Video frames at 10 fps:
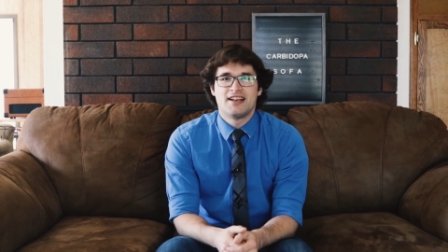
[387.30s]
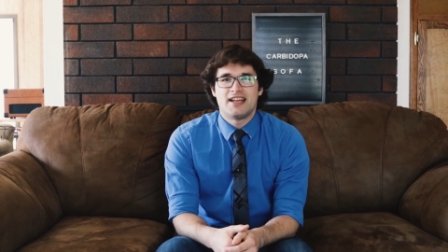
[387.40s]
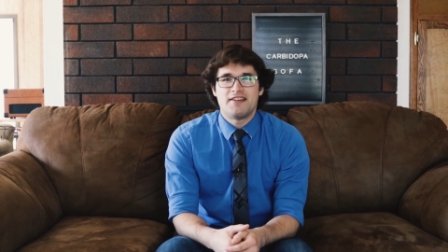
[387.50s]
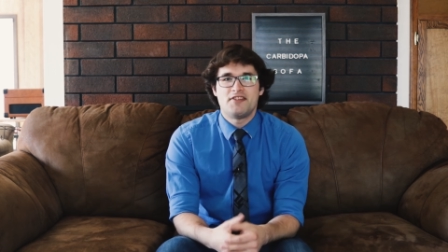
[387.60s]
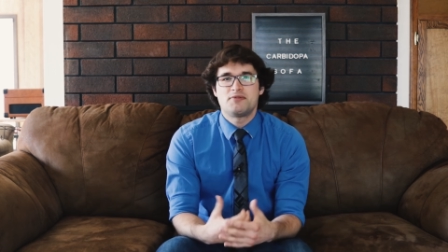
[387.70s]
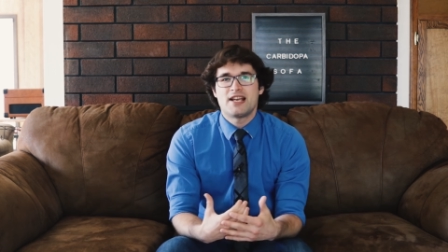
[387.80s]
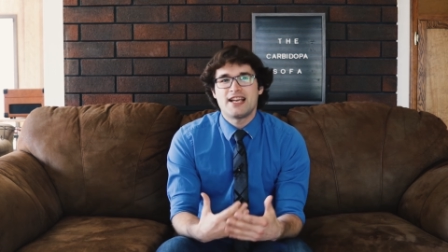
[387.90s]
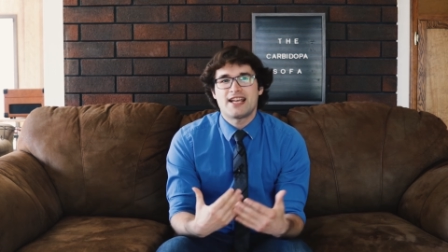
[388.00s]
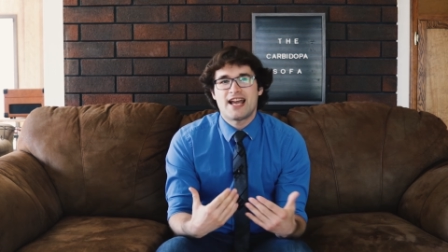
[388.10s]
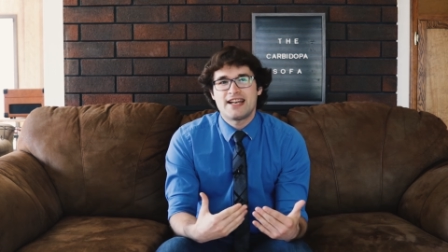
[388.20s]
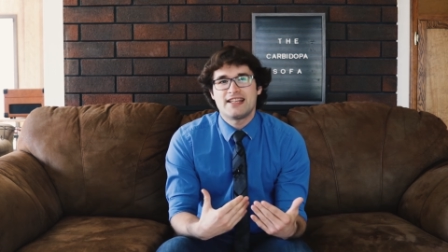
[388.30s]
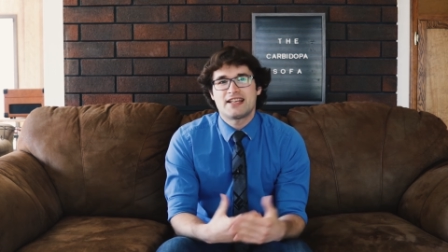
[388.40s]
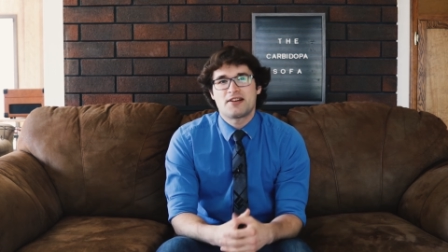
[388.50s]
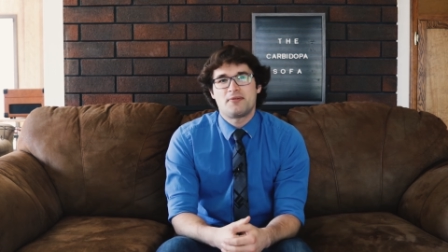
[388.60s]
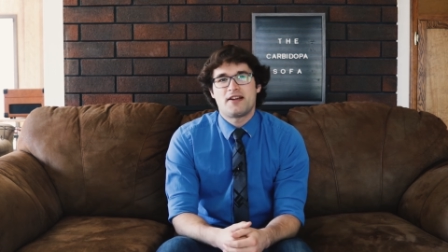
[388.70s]
If you take
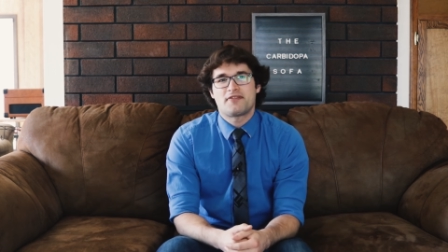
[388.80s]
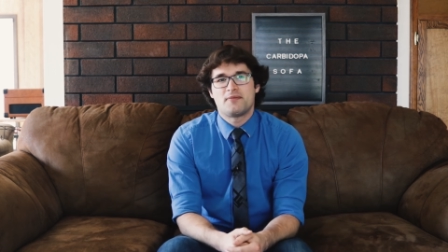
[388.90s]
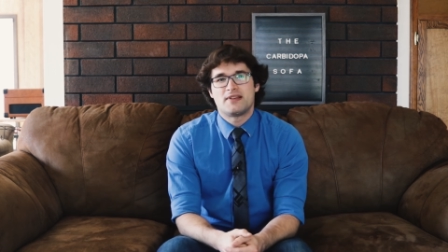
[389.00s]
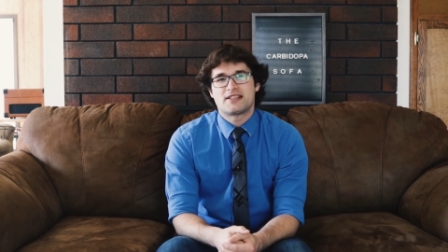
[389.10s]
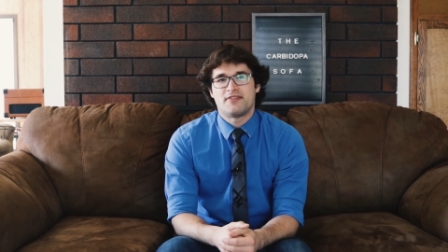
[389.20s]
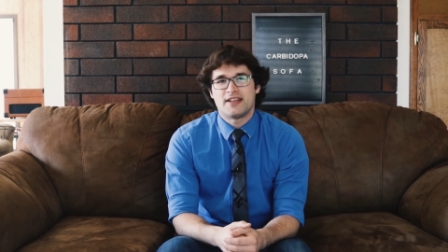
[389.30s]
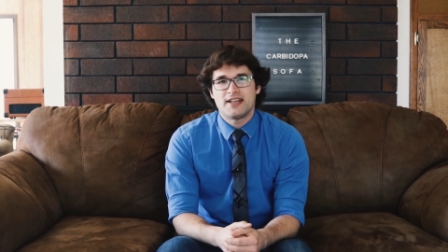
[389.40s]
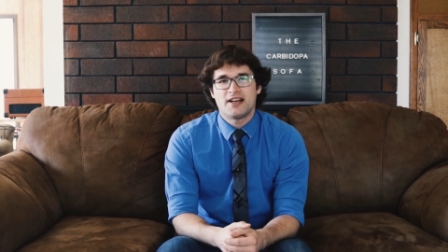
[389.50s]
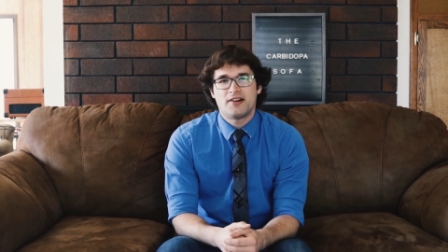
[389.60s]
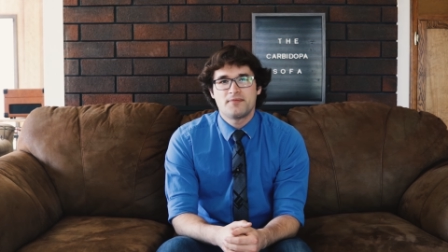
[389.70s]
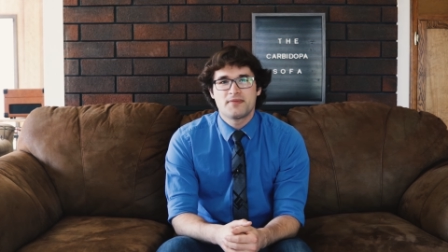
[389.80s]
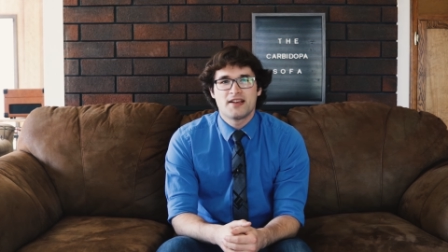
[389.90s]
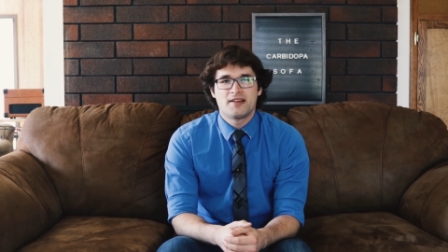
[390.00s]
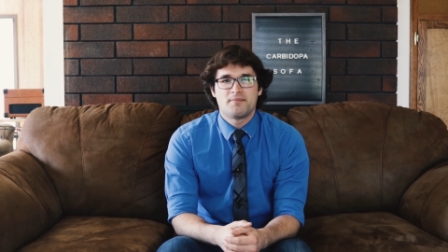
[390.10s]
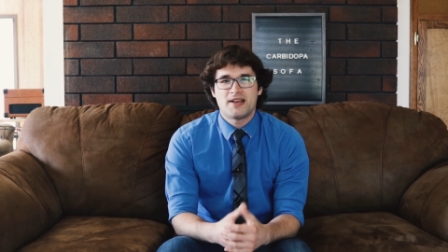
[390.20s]
anything away from this video,
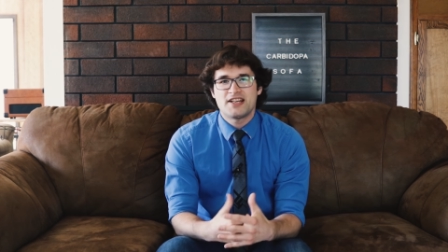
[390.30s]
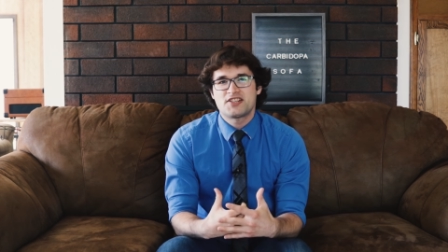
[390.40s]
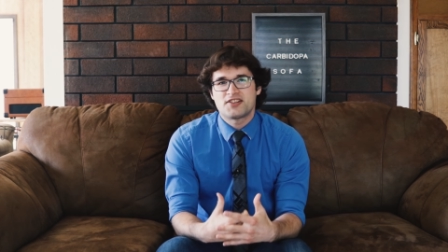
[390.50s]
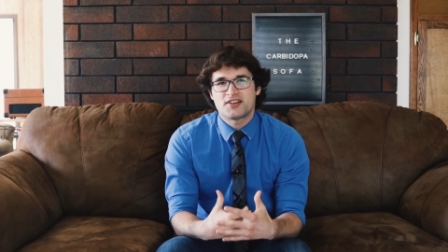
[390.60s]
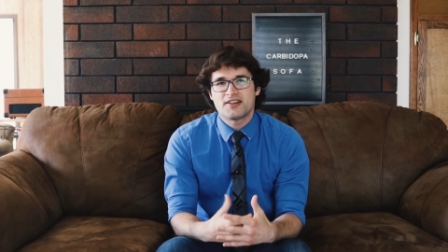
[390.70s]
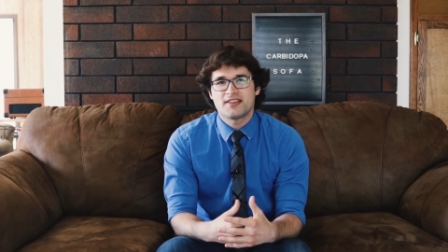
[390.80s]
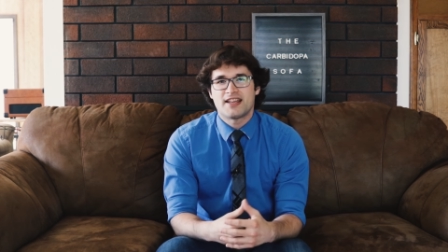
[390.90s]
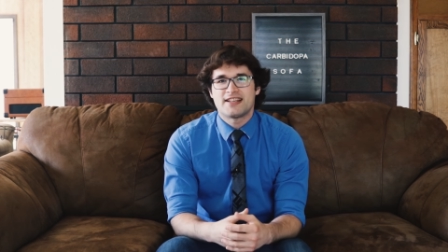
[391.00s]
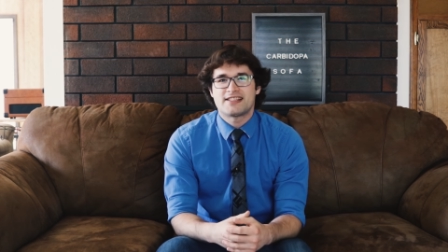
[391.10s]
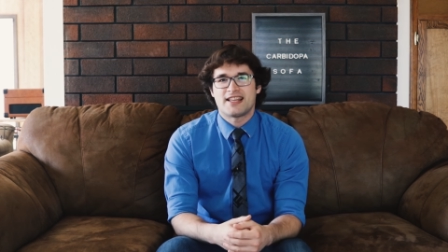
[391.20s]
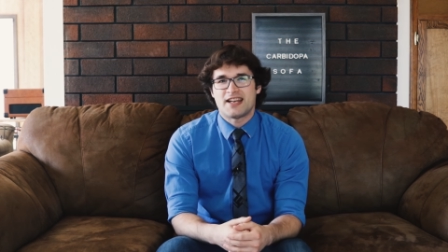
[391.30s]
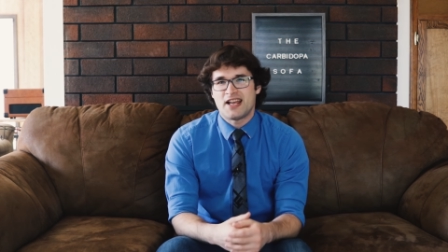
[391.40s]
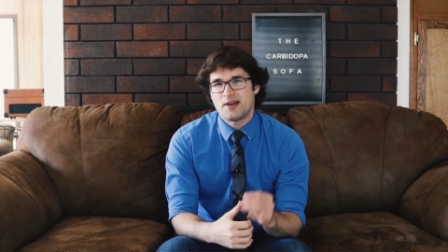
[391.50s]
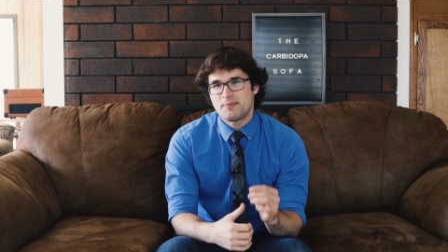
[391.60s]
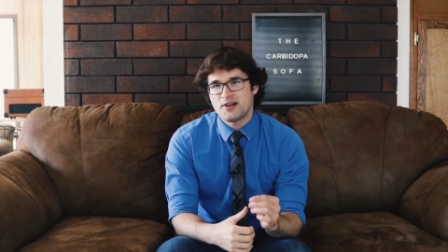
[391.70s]
make sure that it's that
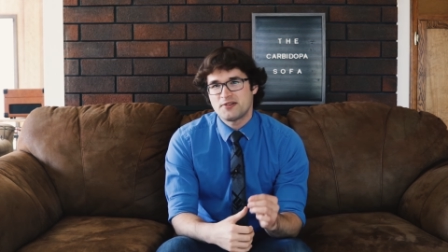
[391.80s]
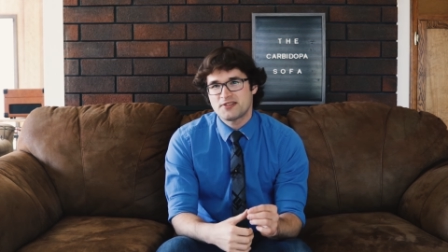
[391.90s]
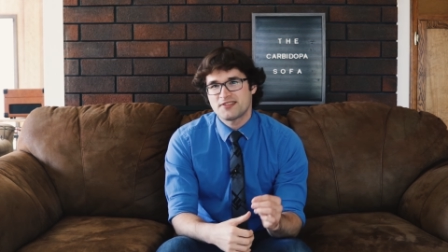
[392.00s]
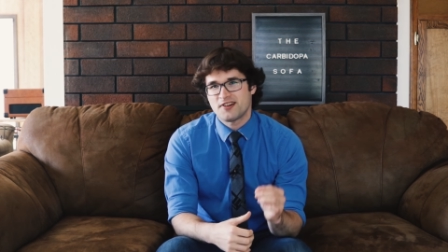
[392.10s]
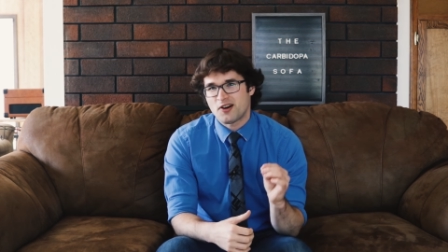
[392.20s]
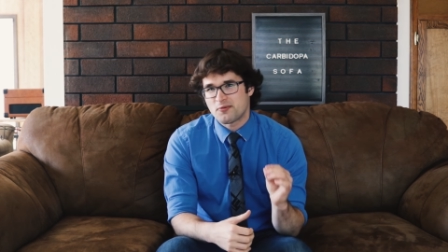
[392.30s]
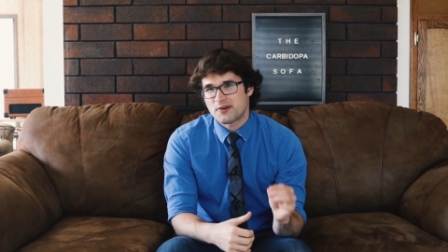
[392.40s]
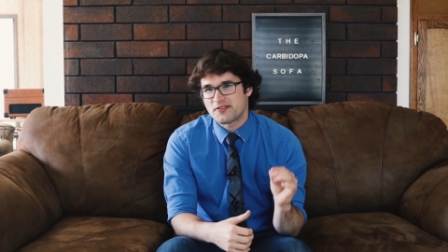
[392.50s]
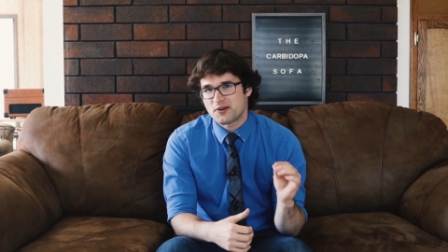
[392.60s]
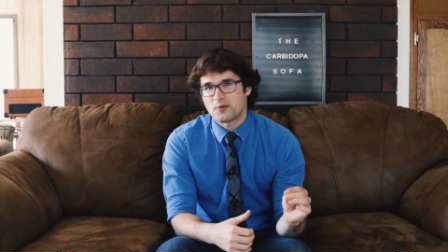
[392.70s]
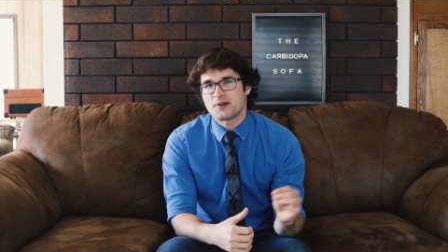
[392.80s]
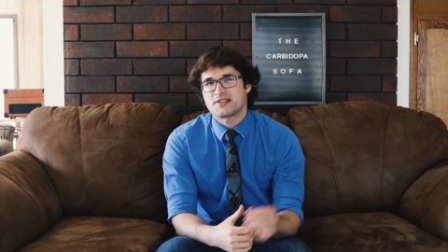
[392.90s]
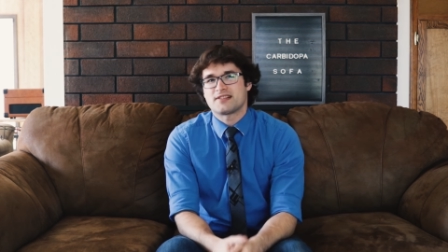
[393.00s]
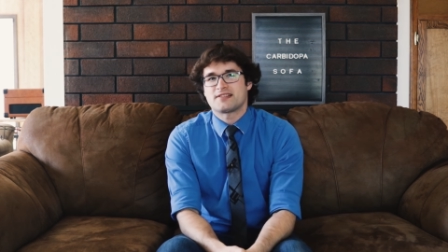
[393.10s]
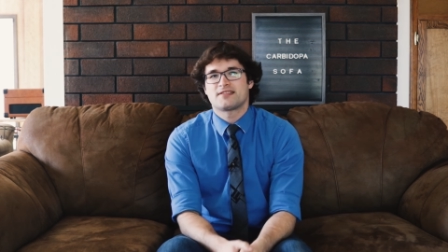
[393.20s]
hippos are river
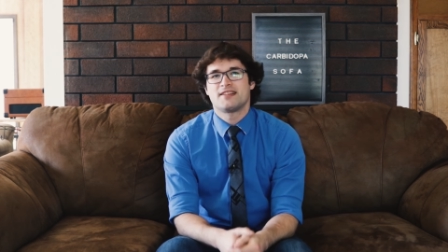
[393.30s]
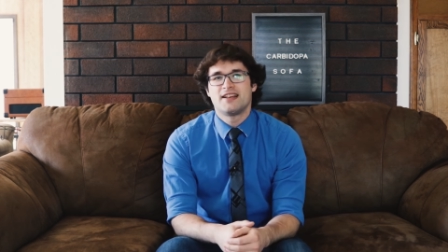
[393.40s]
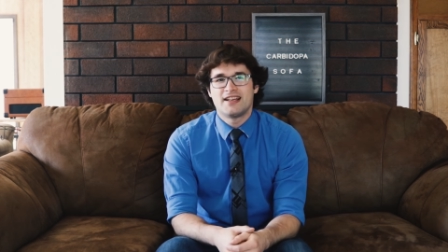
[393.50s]
horses.